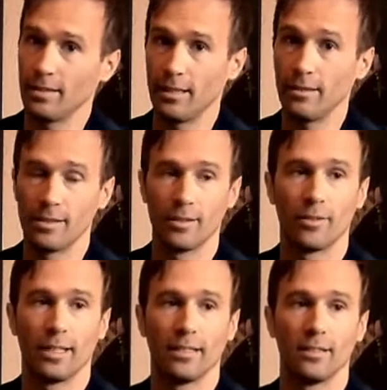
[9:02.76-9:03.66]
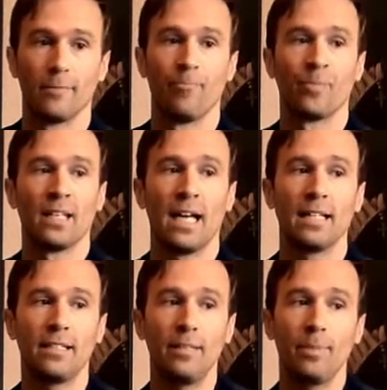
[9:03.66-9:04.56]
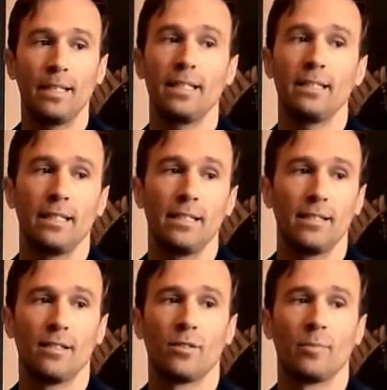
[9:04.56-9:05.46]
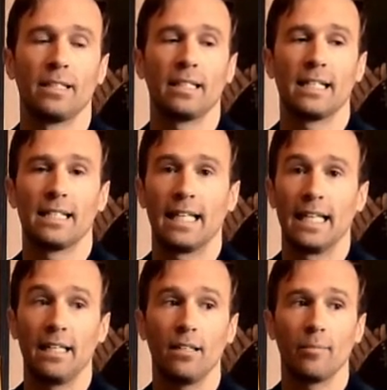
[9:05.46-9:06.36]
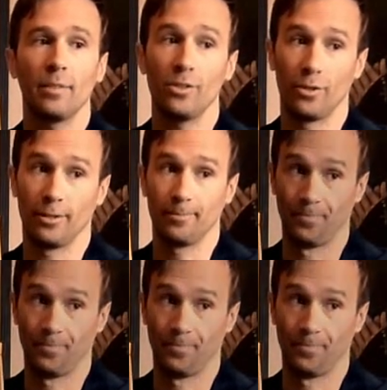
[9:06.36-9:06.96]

aristocrat, and he played his instrument as a keen amateur.